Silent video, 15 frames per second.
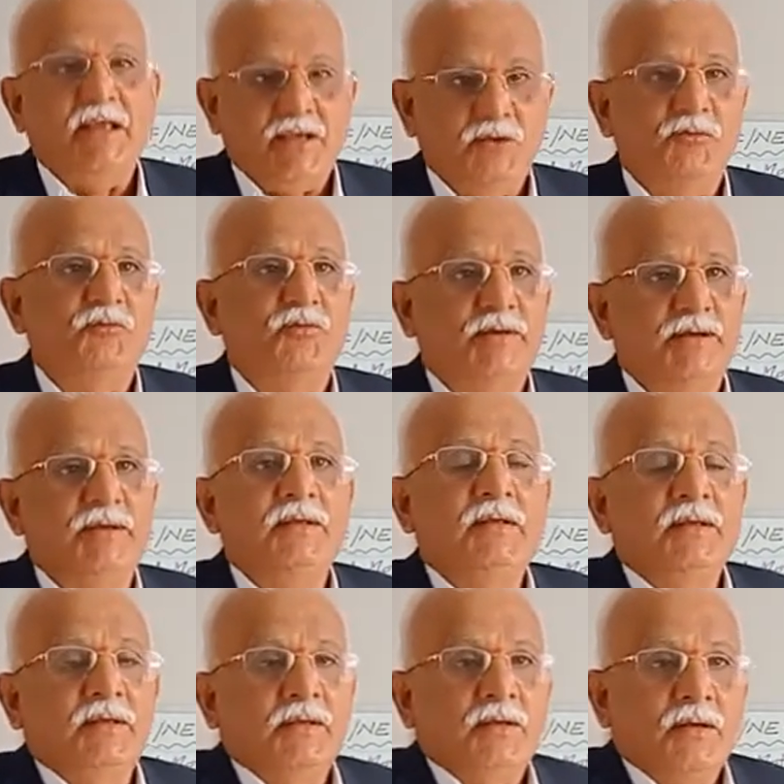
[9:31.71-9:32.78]
If we
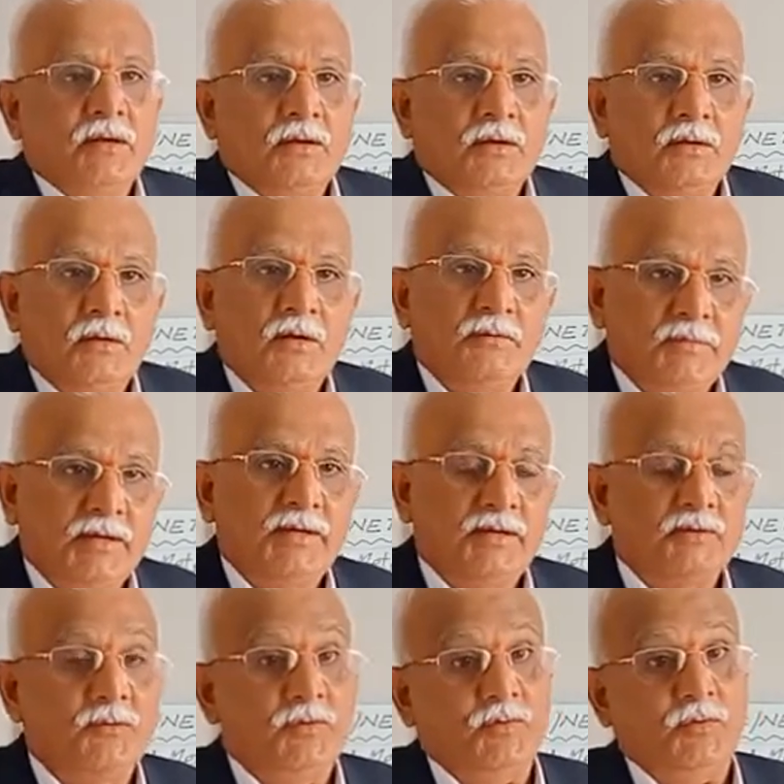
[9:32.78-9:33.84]

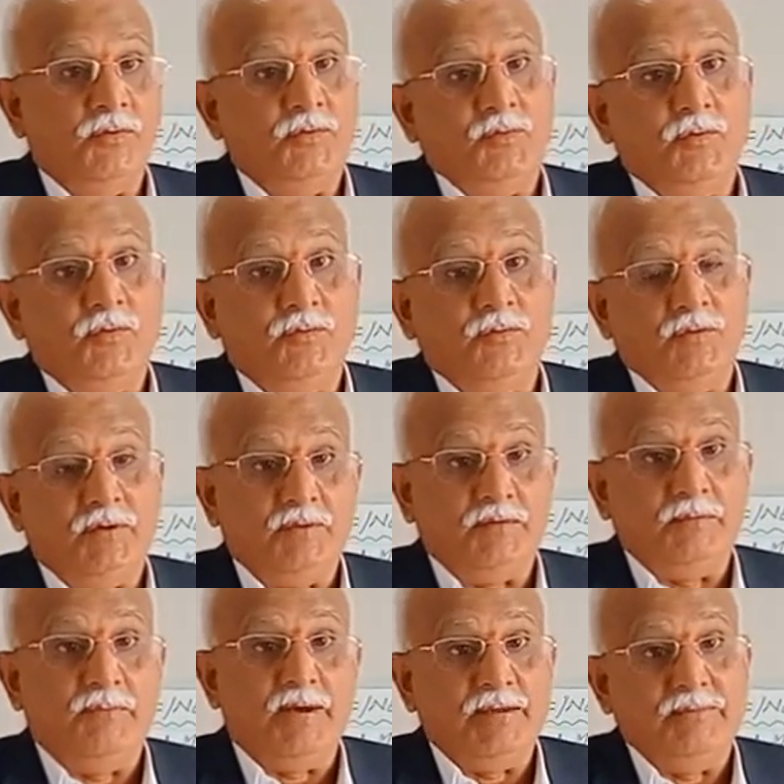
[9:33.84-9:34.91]

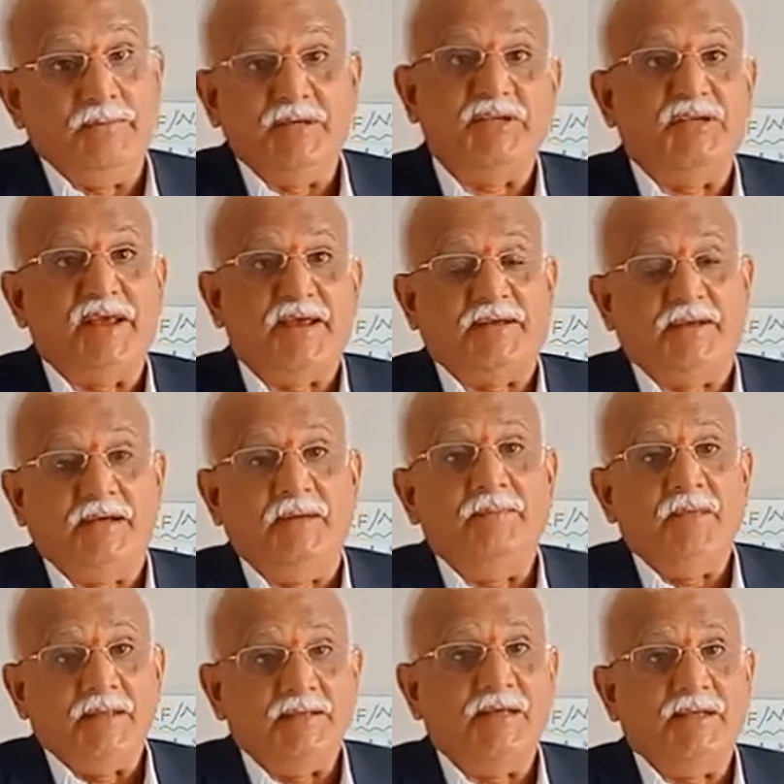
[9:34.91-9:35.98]
by mistake
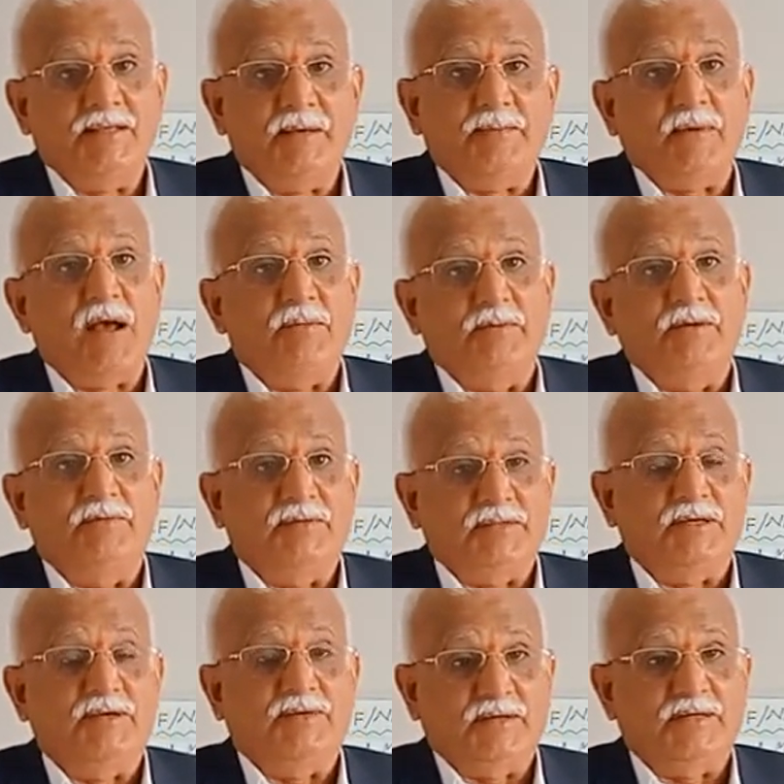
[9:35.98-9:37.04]
there is a problem with
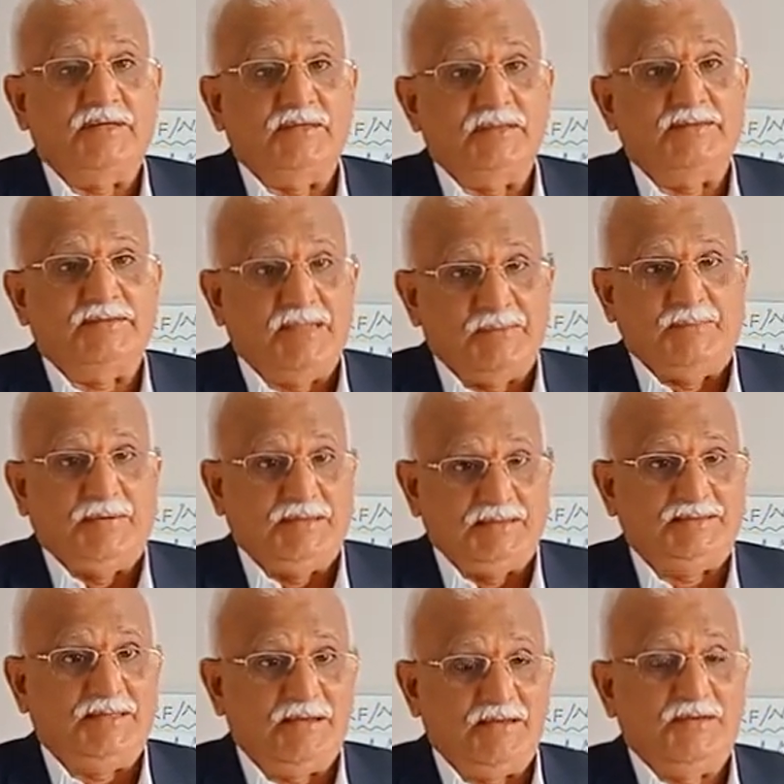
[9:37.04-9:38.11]
our chappals,
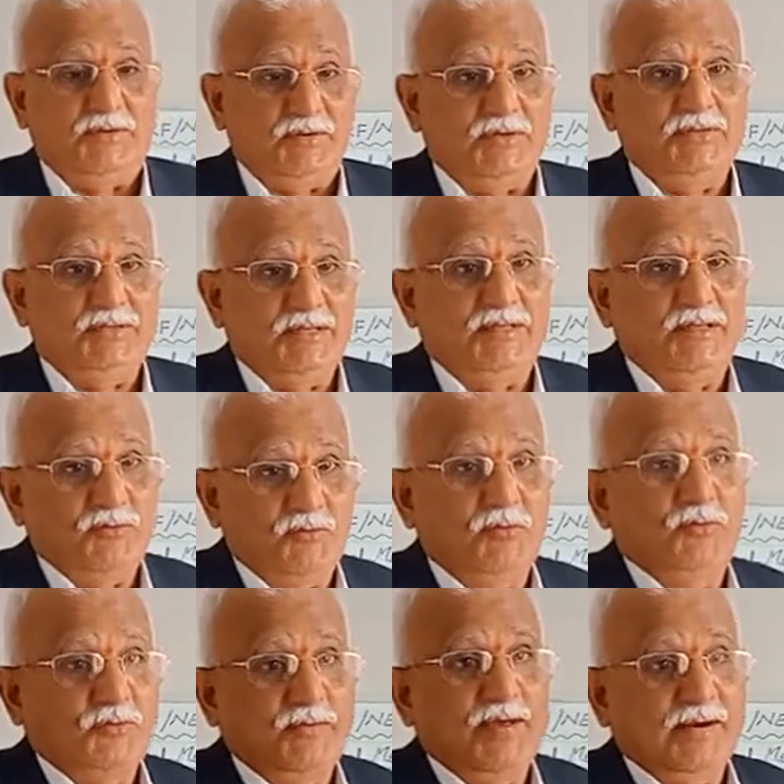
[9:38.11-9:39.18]
or you can say the
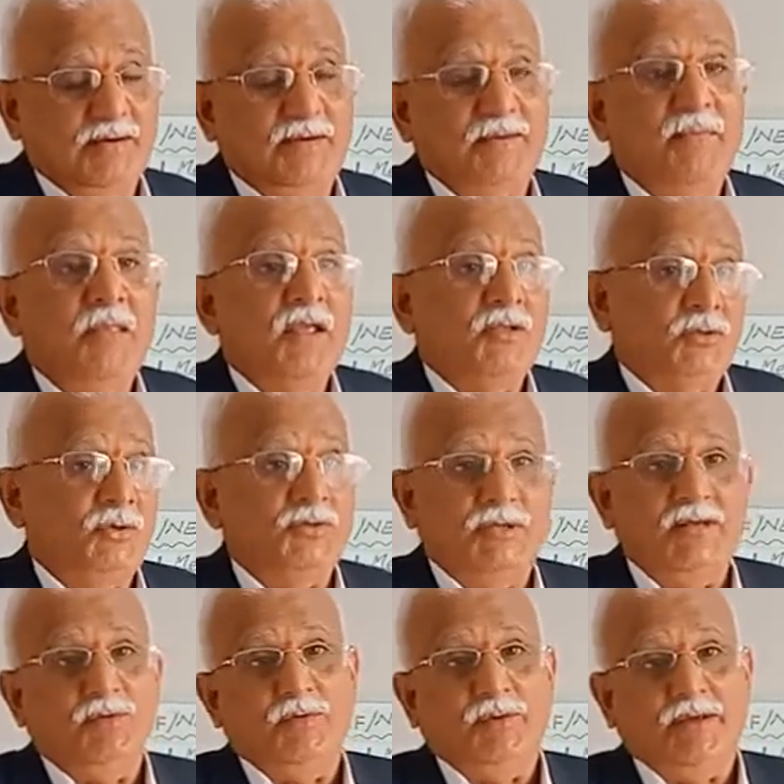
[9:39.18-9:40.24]
footwear, so
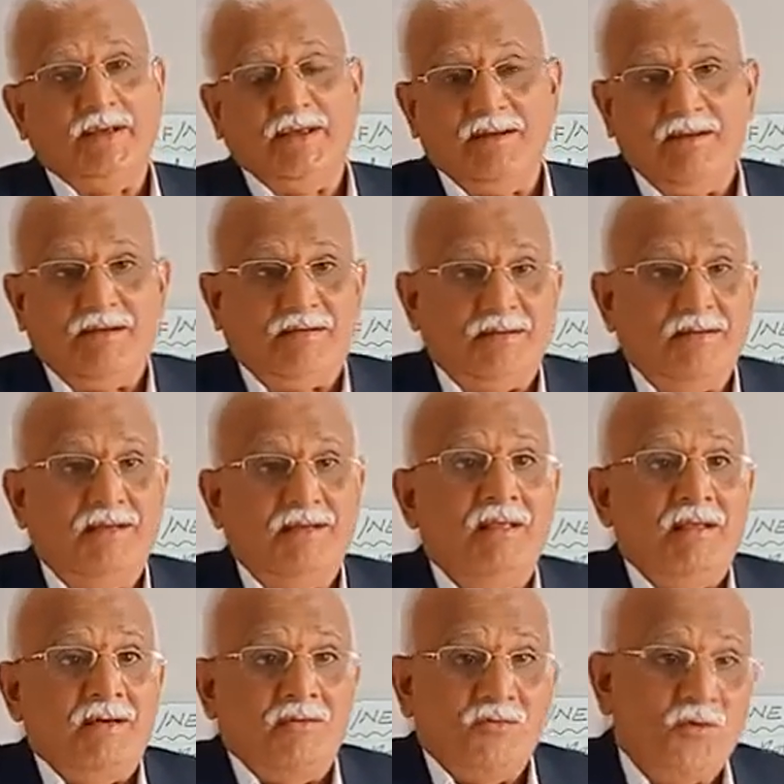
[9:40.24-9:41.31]
then we cannot
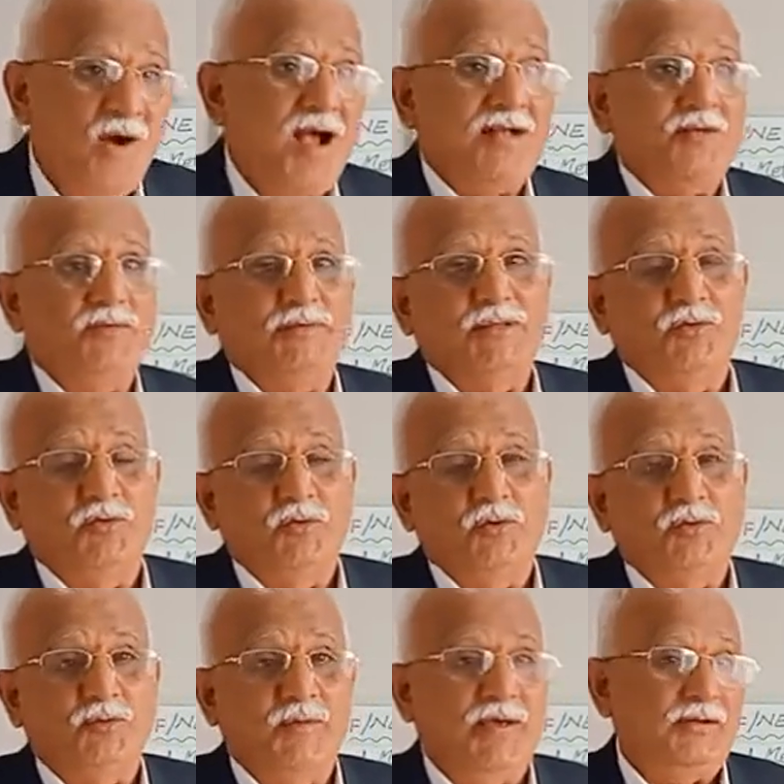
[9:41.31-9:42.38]
walk with the
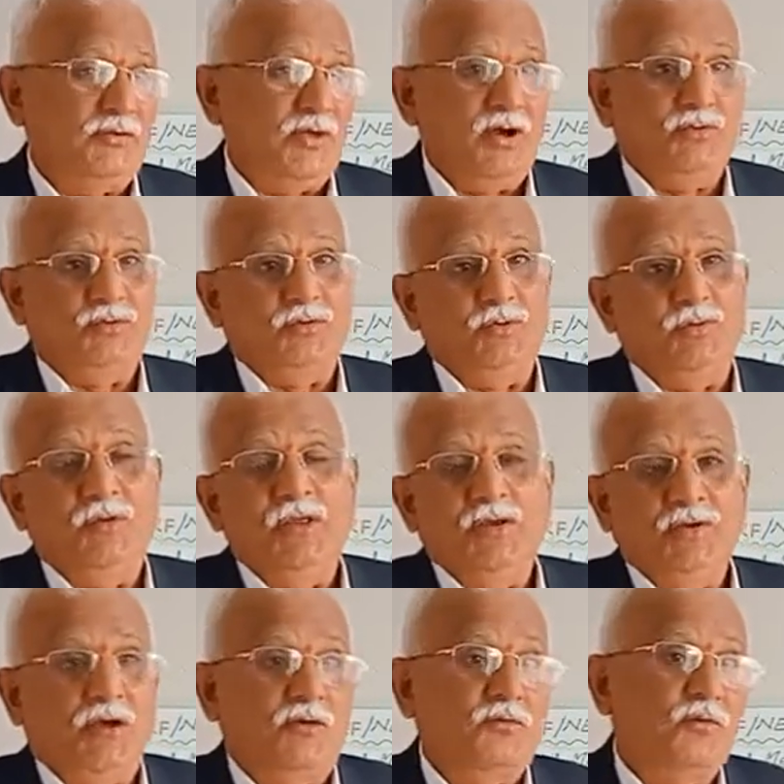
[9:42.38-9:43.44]
footwear. You
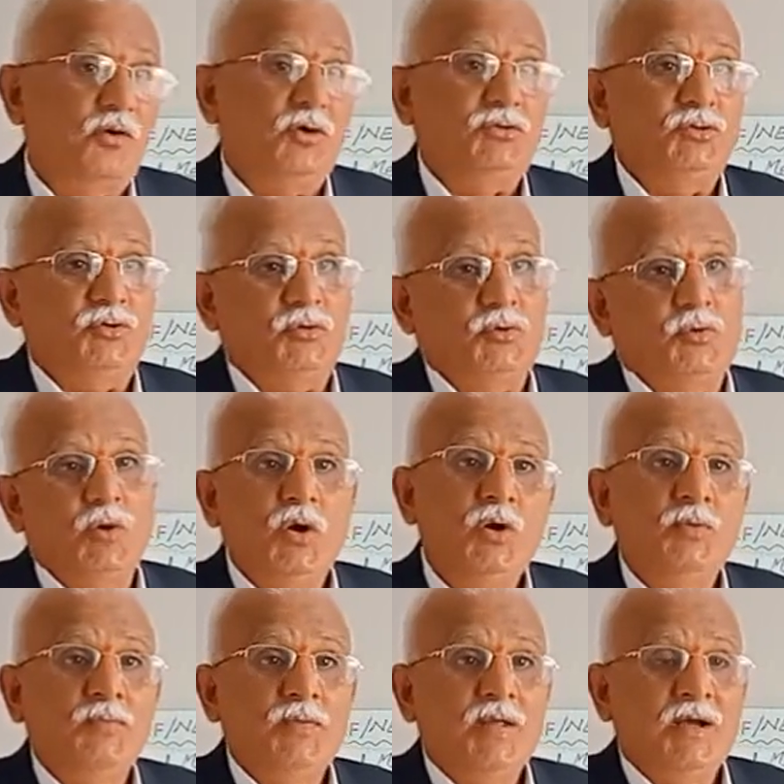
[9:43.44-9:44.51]
are forced to
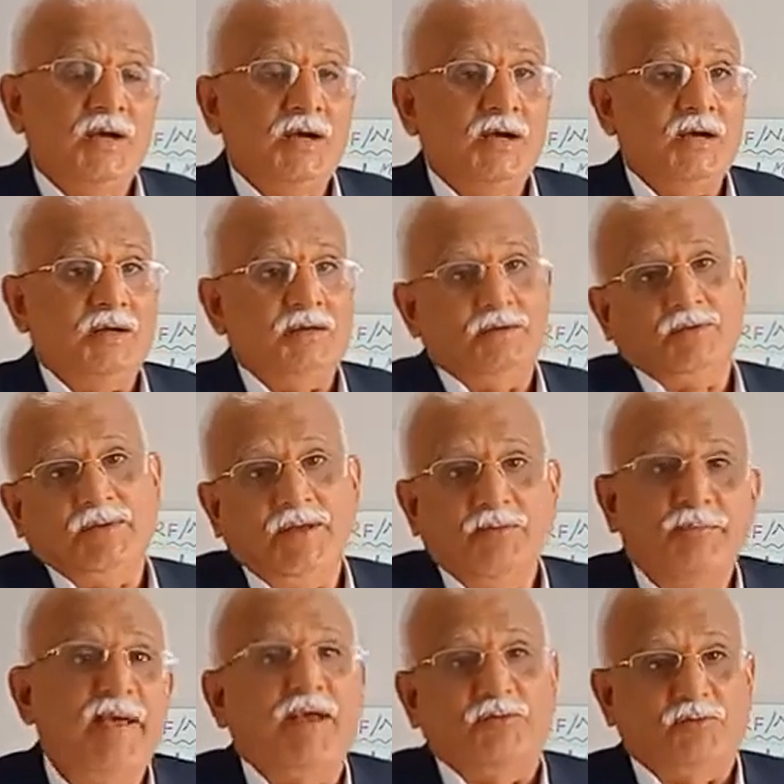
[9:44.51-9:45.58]
go
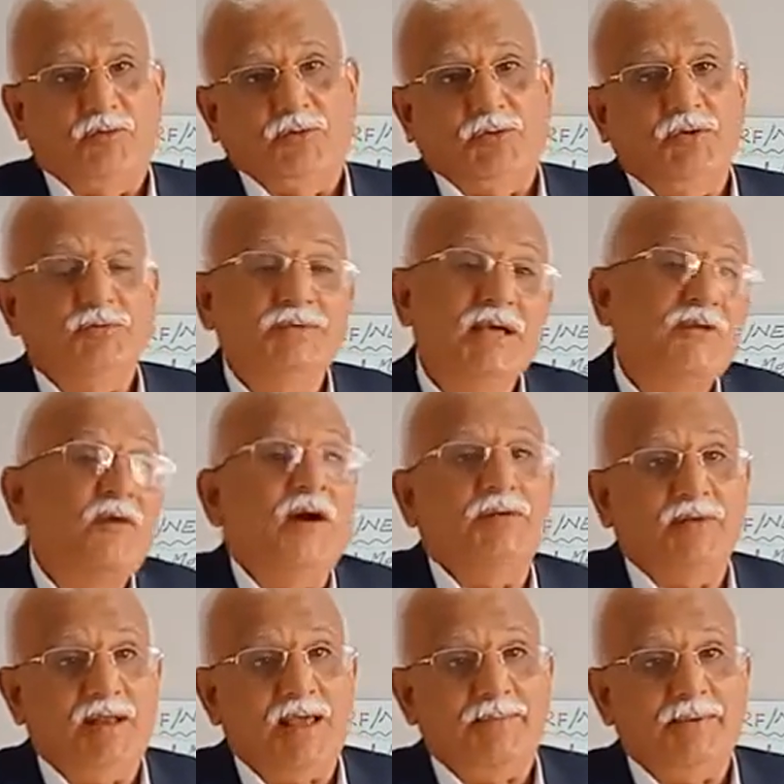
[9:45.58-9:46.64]
barefoot. Then what
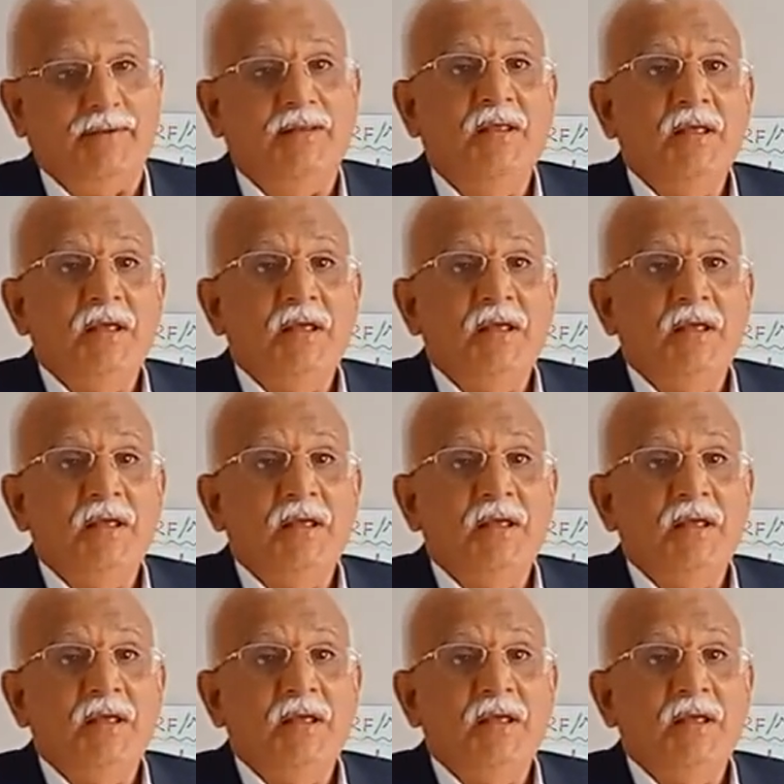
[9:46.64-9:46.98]
will happen?